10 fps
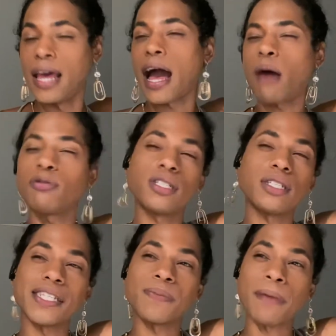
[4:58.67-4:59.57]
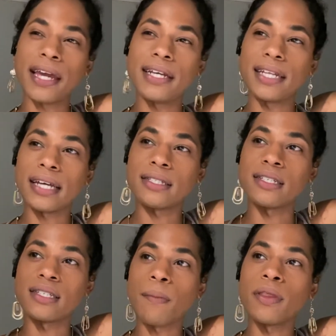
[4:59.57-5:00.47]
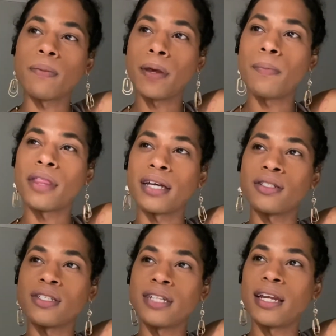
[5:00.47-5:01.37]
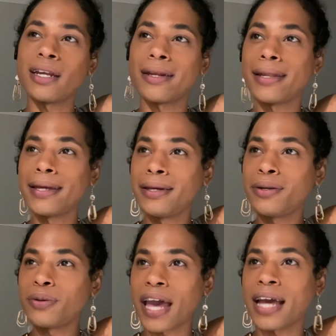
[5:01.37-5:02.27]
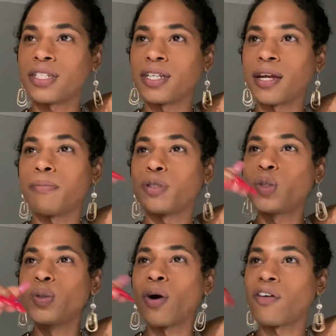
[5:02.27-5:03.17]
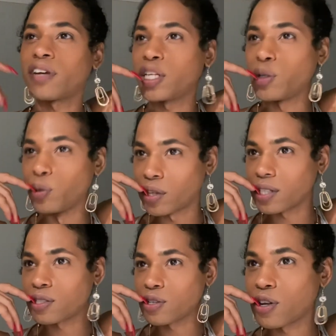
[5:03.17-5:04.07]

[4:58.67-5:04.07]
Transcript: I was just explaining that to some of the people that just needed a little catching up, but you already knew this.